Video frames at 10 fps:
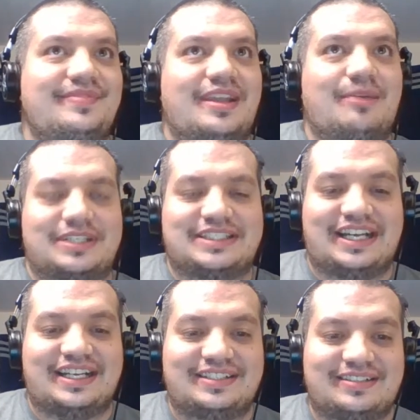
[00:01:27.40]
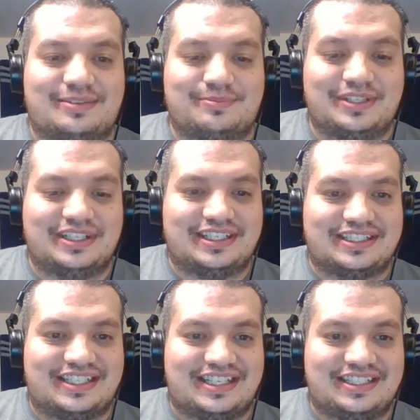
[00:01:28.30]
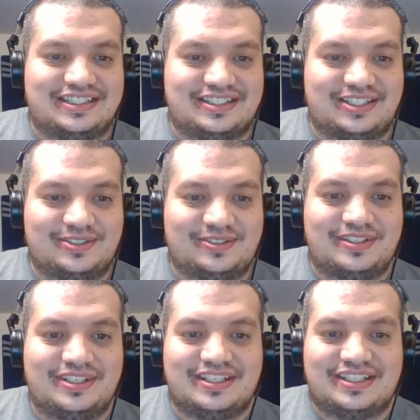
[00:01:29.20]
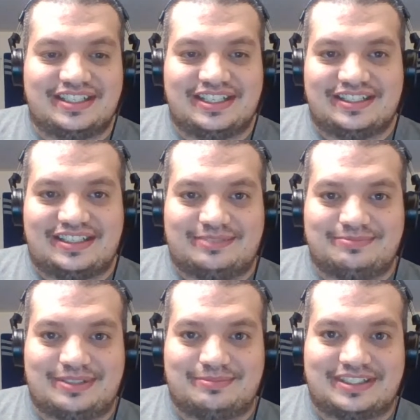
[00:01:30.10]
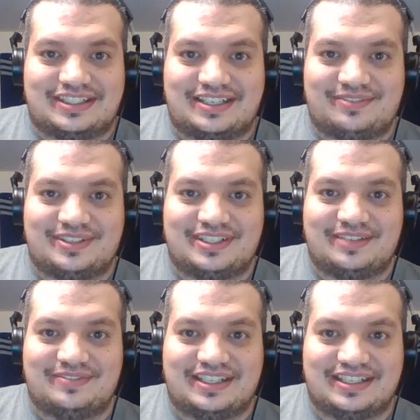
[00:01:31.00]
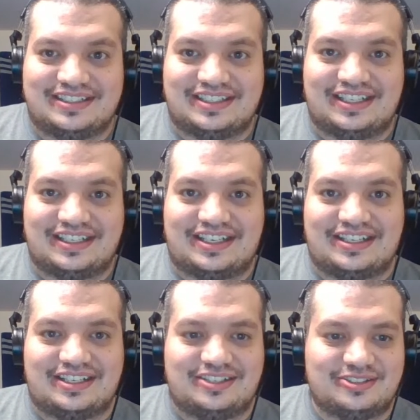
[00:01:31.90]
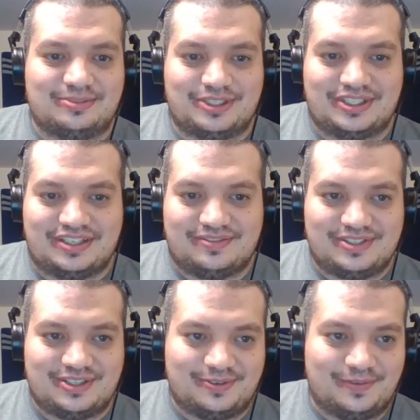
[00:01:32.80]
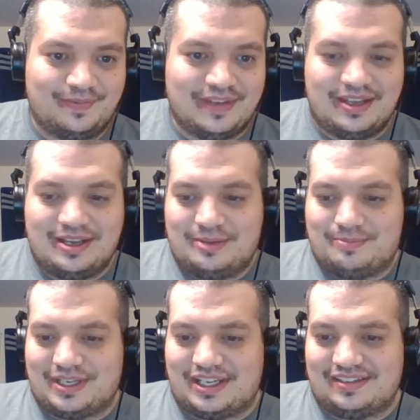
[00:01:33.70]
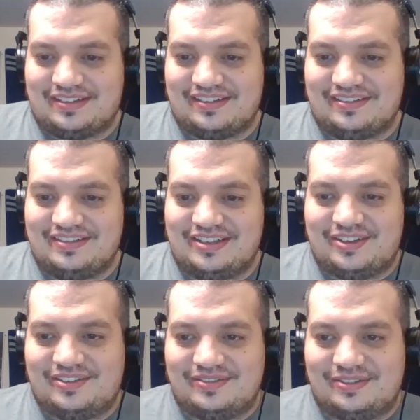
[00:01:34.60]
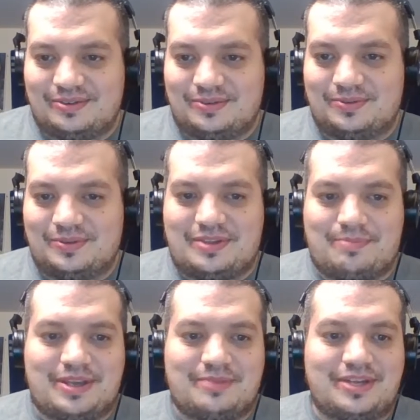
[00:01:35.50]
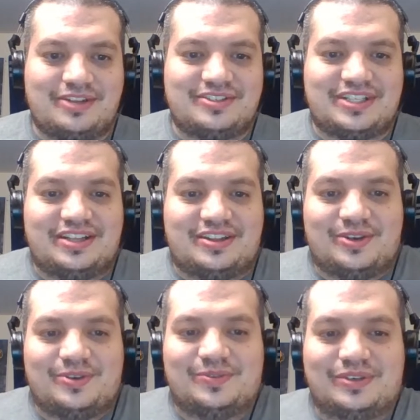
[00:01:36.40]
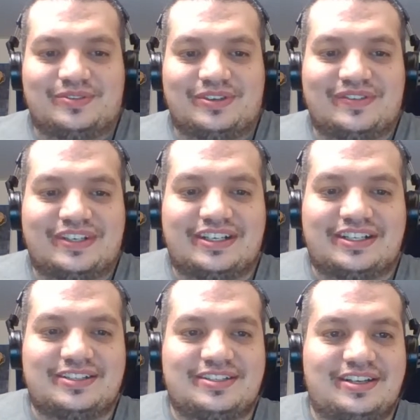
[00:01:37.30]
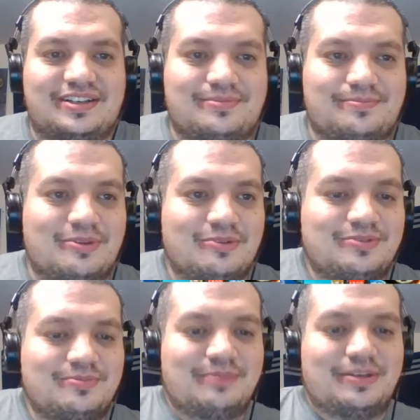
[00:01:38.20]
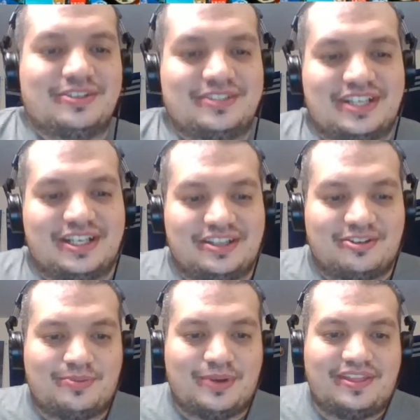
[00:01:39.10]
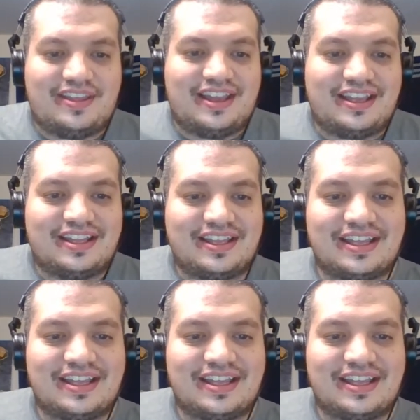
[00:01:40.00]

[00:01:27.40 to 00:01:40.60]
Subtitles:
I'm excited. I'm really excited. So, yeah, I'm excited for today because I got her some good gifts. So, but, you know, with it being Mother's Day, though, we're not going to talk mostly Mother's Day. There's one thing,